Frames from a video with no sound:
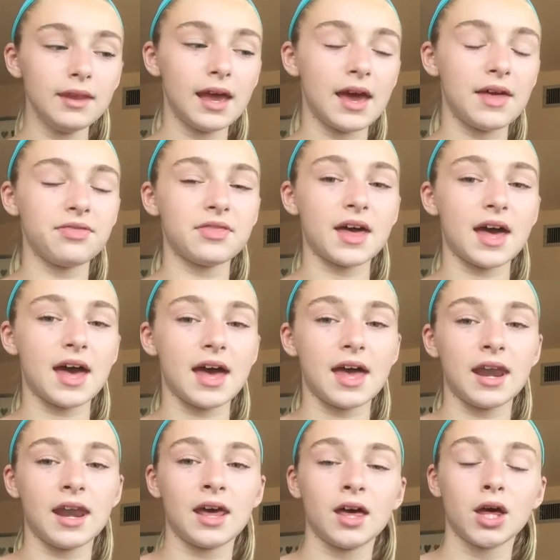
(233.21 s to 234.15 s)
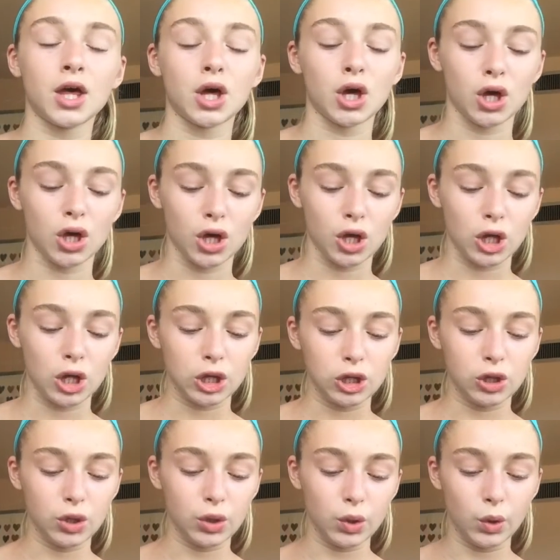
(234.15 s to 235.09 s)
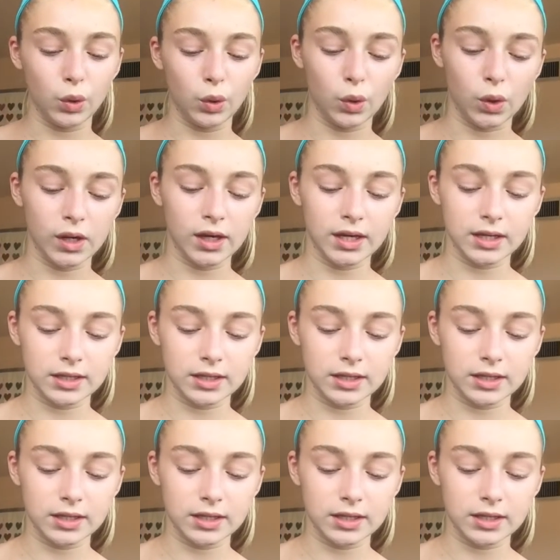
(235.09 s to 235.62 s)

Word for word: and then you